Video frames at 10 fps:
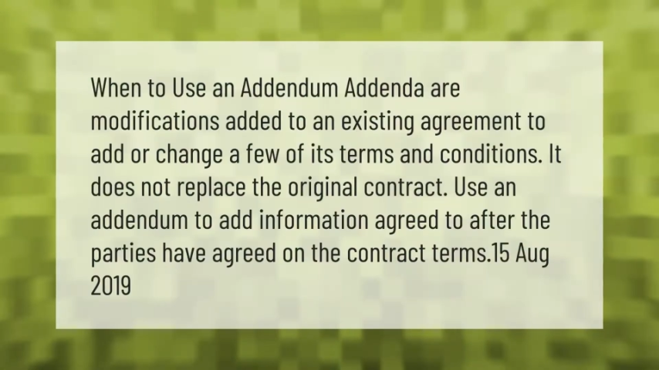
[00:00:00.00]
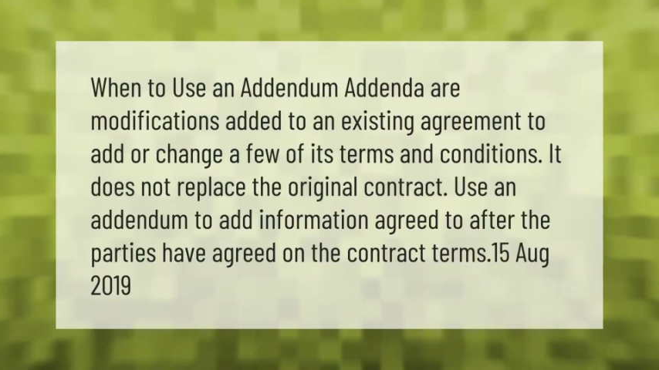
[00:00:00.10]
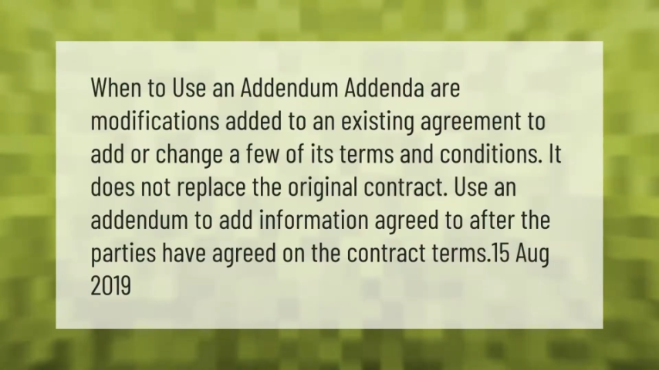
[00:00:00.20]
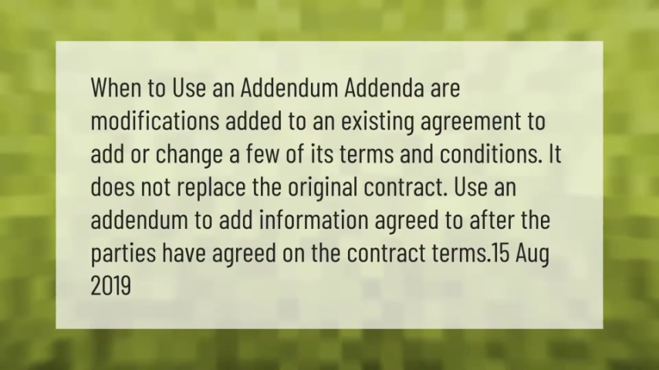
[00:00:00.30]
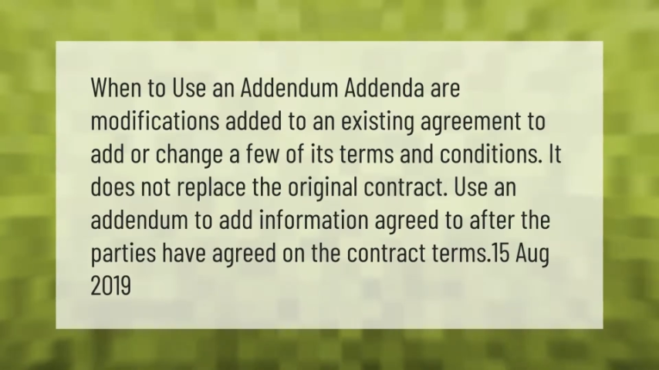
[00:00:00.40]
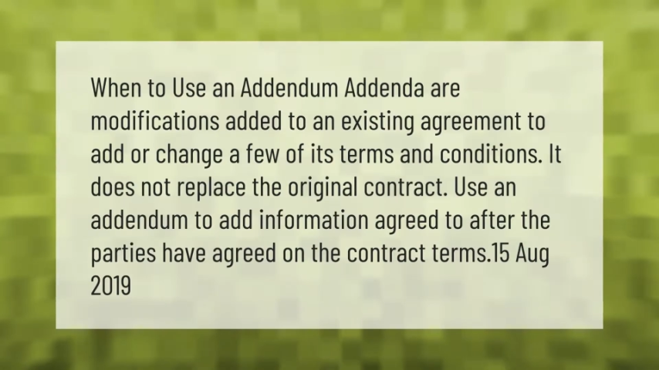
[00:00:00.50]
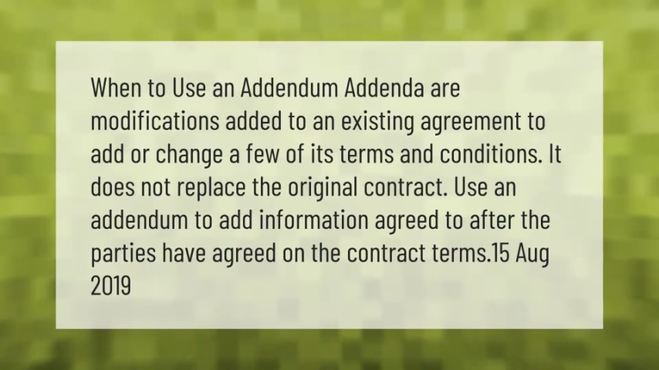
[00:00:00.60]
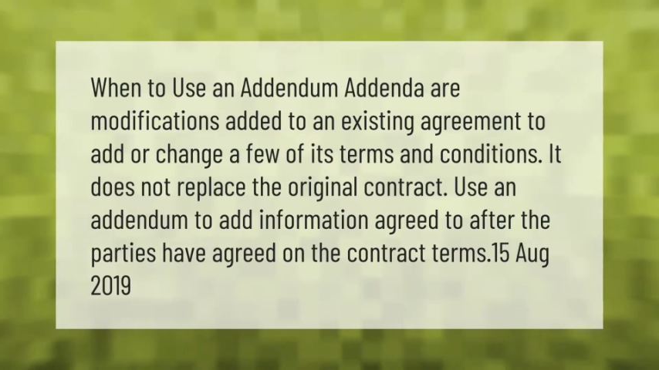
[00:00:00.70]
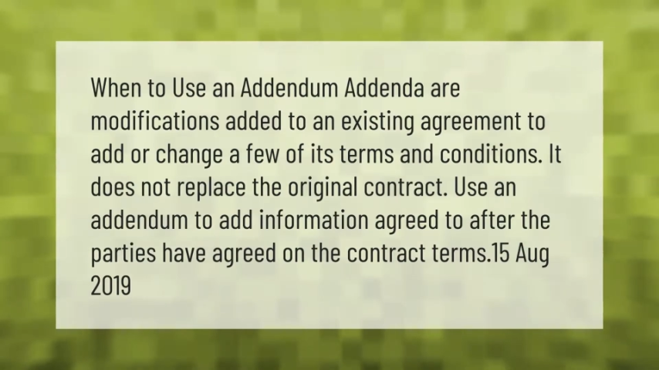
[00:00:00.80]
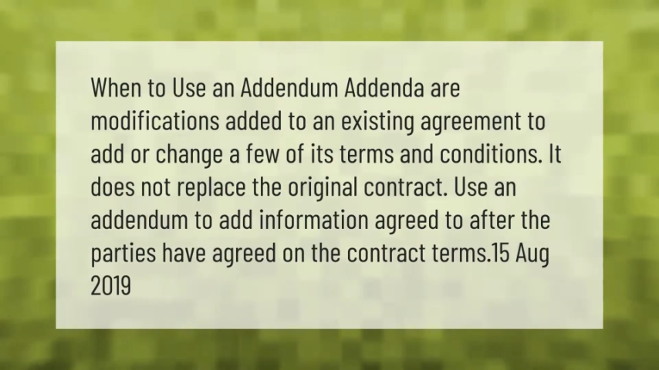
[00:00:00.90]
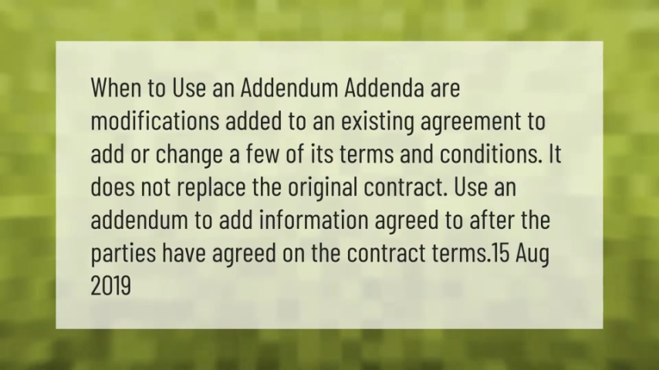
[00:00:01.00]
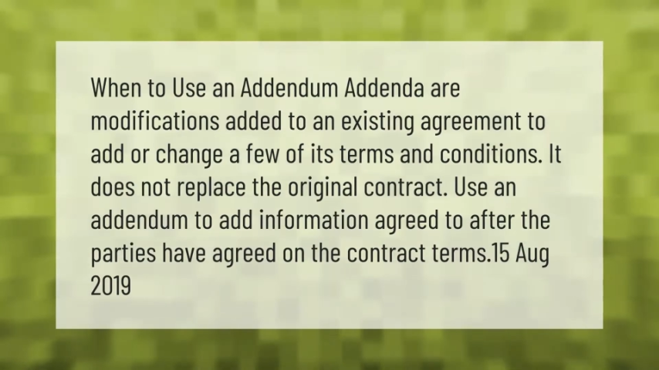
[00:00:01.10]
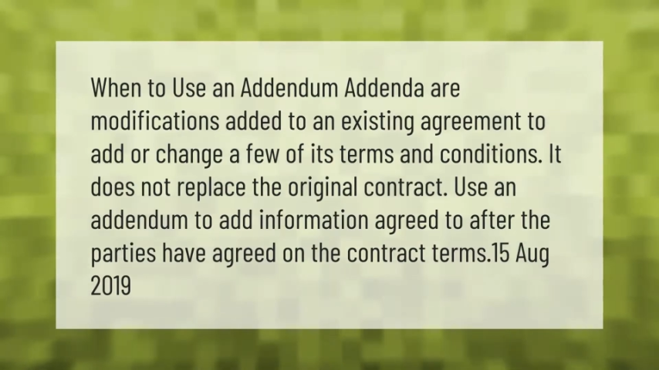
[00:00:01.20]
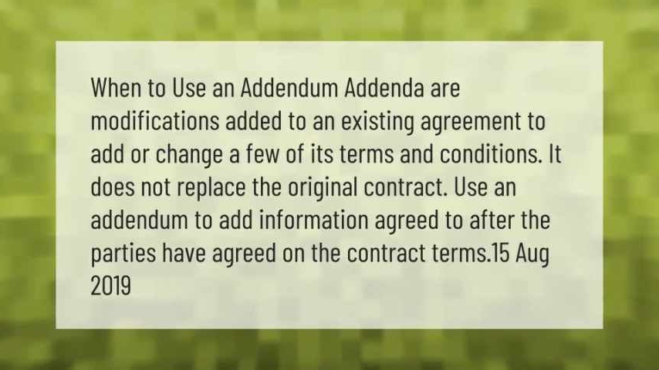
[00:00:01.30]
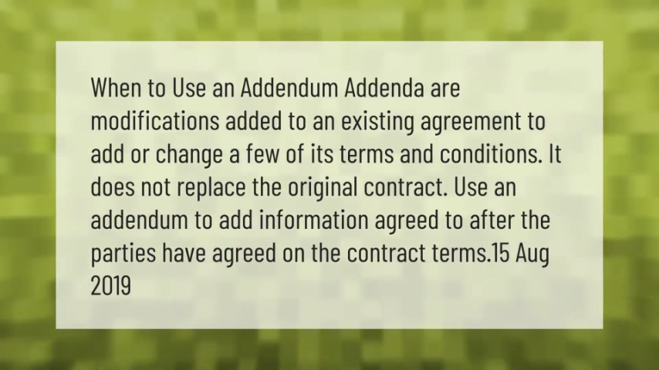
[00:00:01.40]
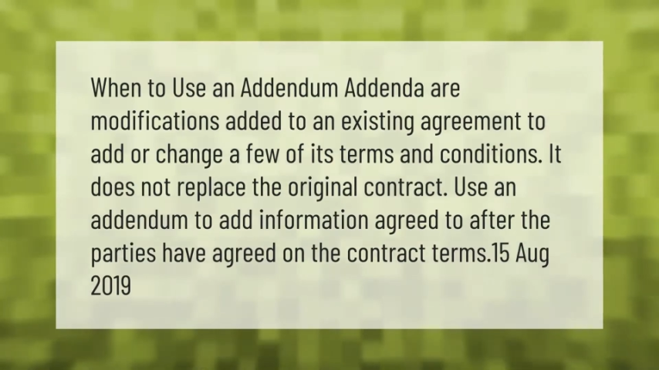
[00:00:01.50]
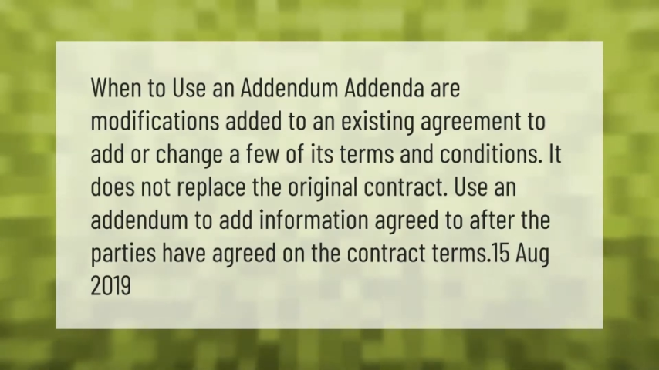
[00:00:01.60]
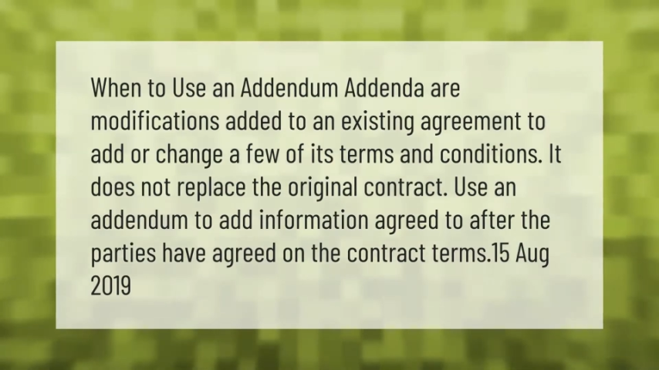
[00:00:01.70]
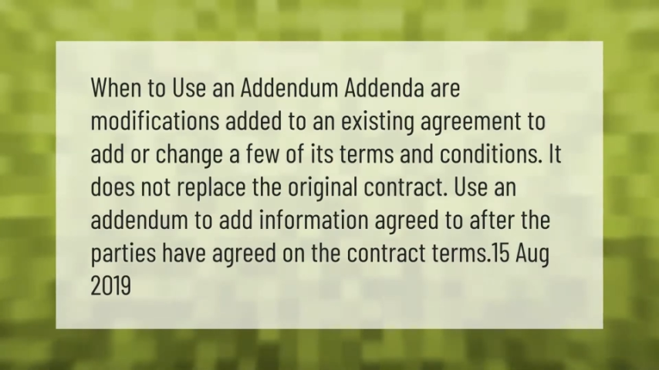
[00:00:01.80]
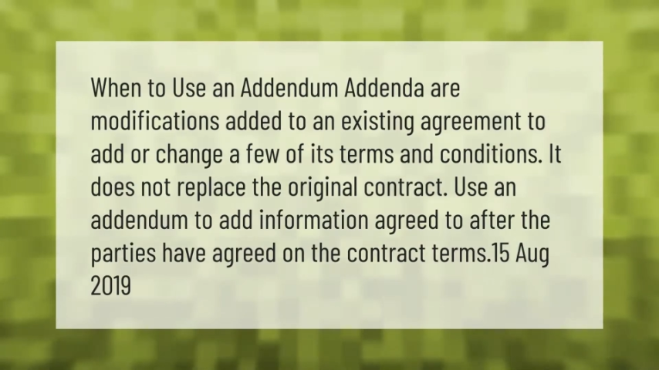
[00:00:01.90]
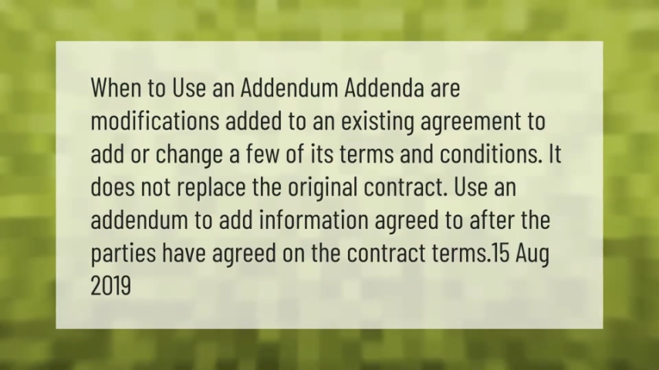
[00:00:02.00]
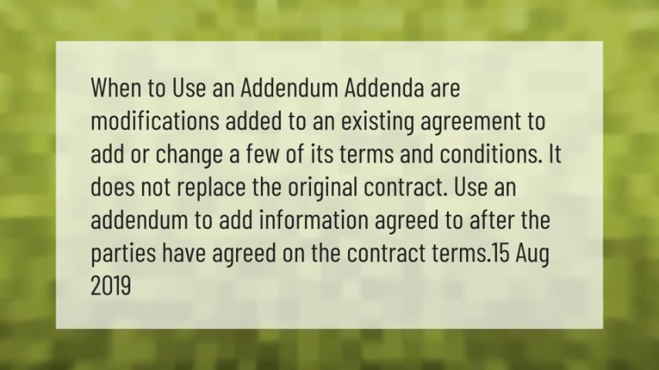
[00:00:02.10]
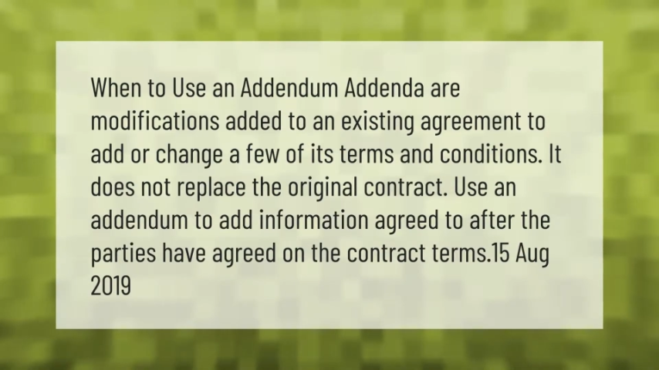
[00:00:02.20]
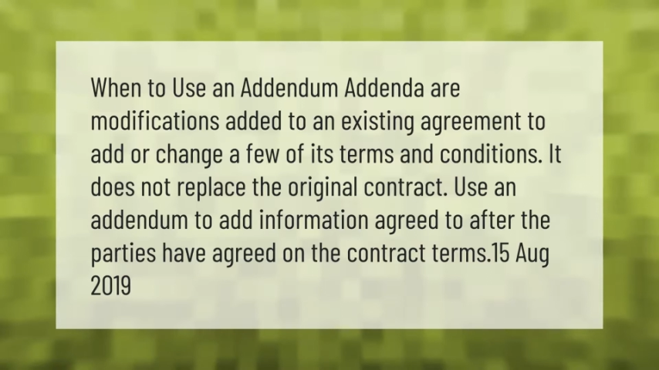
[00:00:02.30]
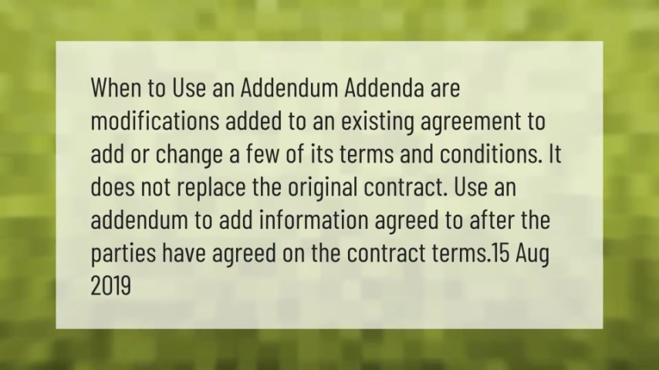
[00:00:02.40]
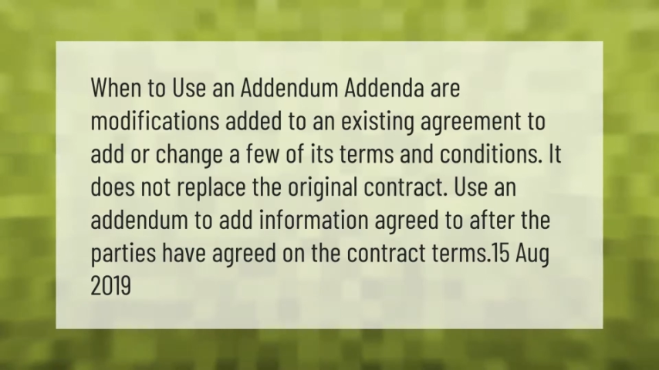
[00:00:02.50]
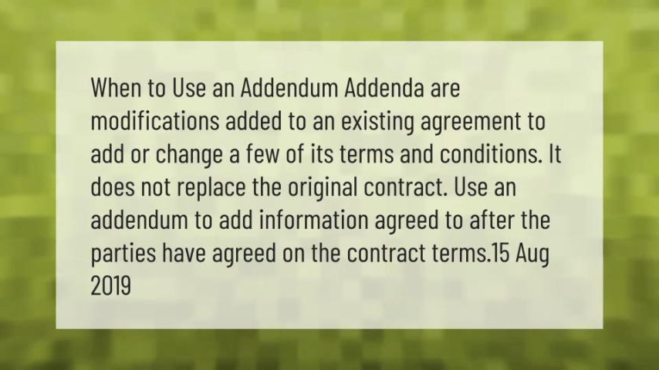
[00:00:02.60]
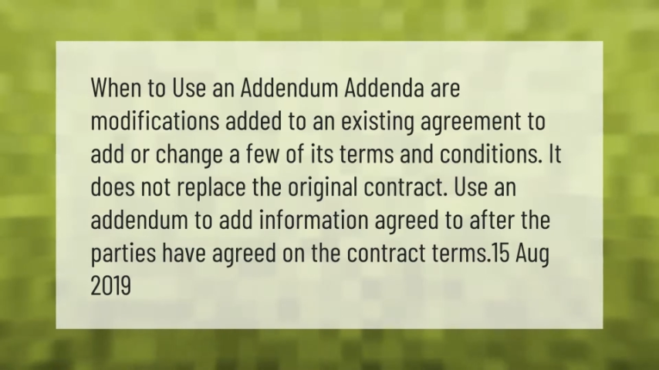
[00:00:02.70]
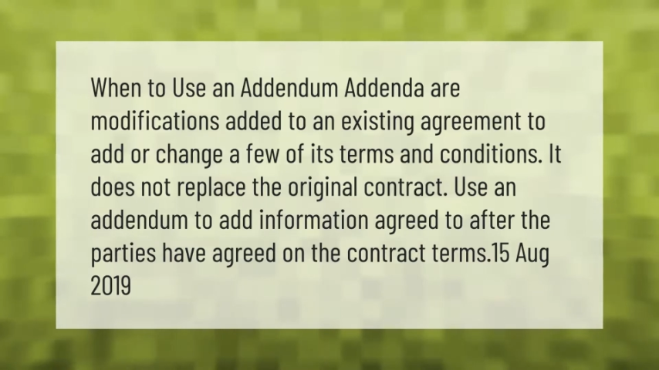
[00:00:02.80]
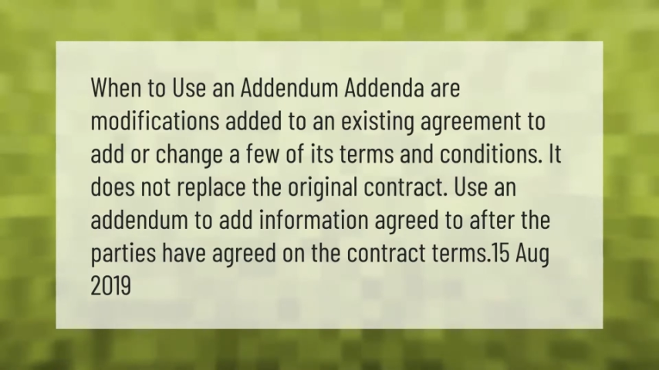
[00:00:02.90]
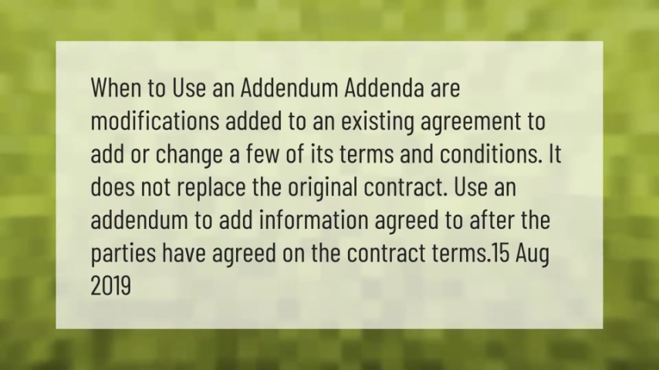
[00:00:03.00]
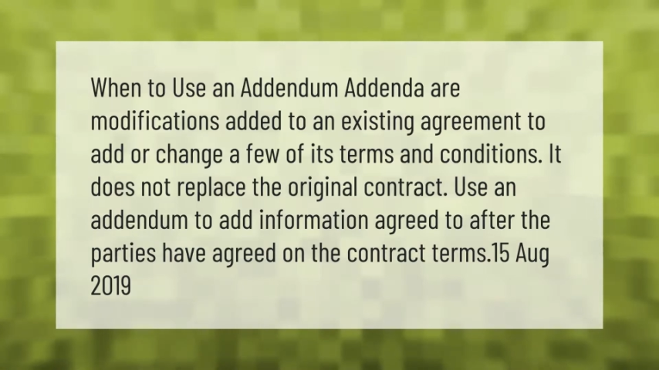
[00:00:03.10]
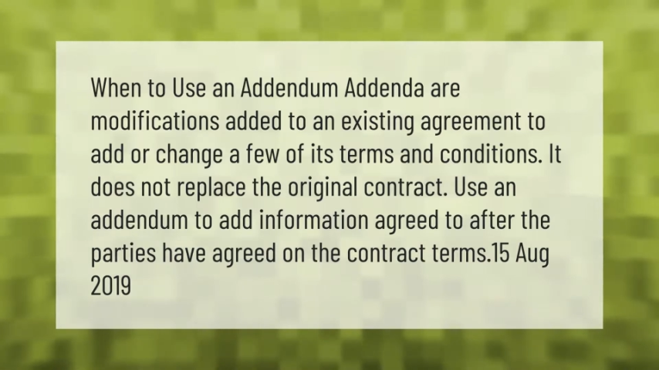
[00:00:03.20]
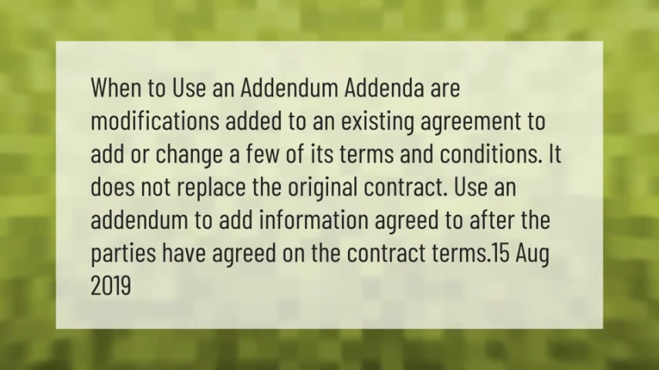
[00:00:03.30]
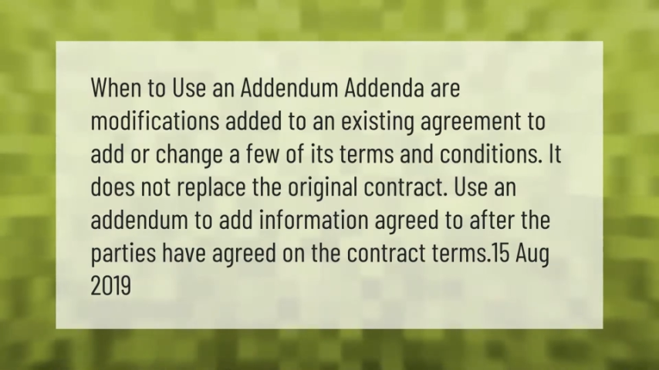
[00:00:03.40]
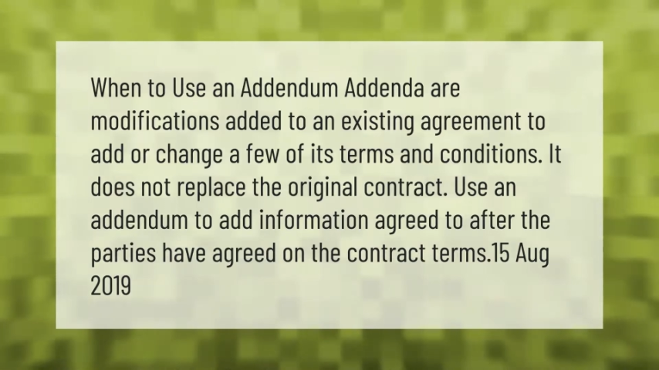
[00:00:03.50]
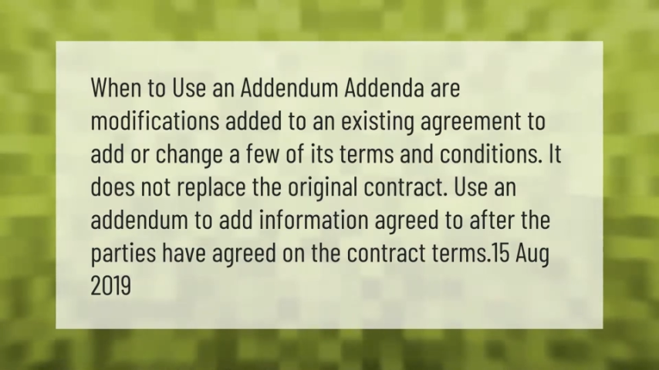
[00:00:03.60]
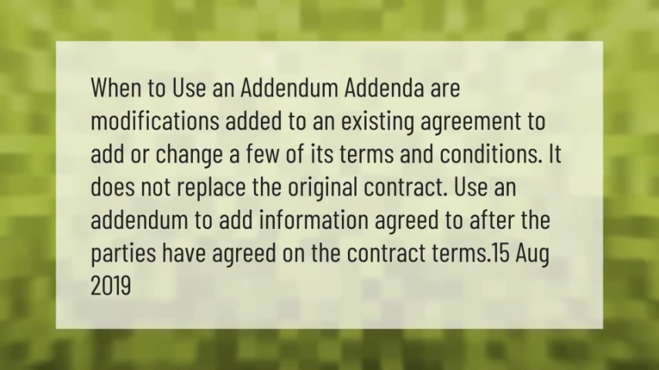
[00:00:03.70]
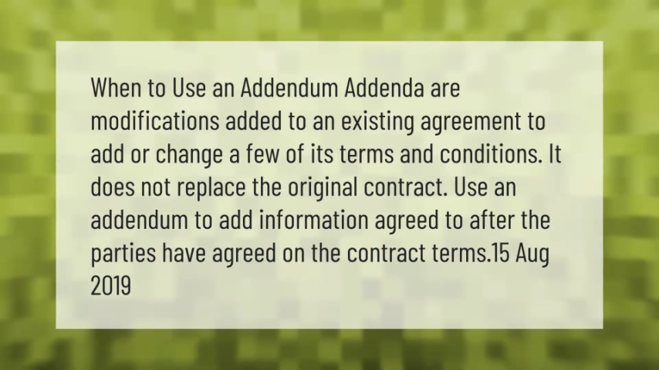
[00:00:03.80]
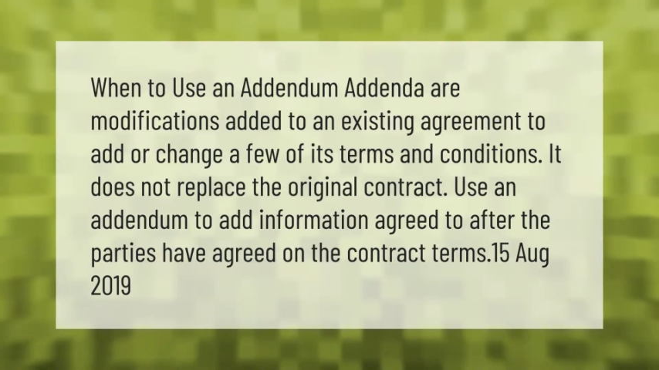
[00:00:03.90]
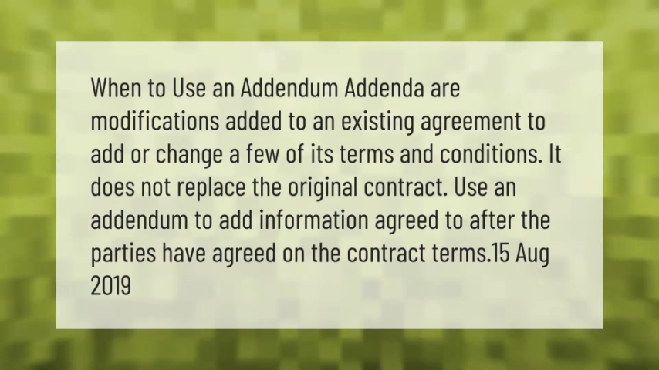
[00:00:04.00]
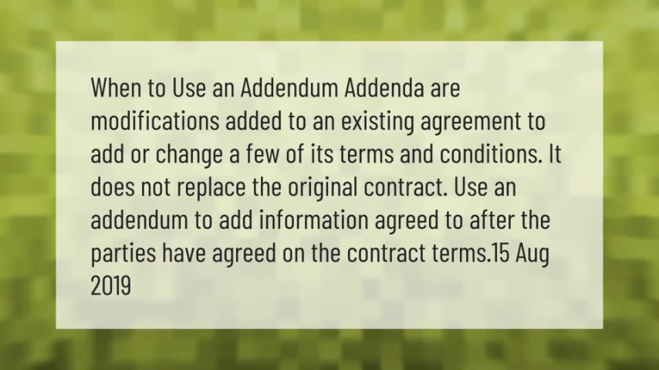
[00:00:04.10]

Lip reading: No face is visible, so there are no lips to read.